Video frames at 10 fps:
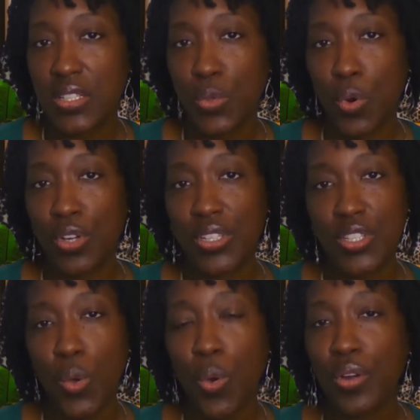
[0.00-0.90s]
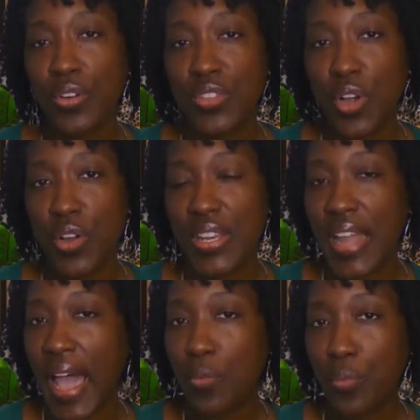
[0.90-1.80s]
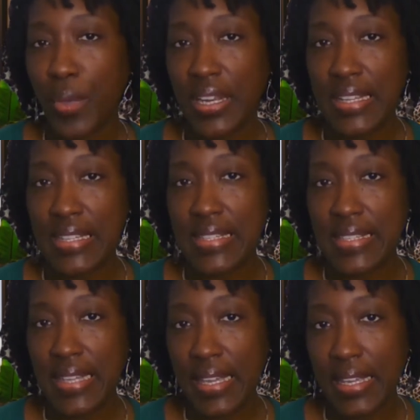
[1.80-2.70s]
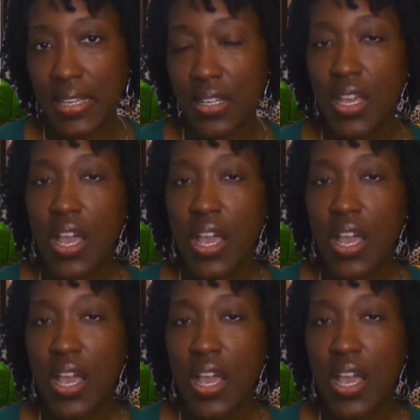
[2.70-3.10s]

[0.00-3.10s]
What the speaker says: or disorders are not readily seen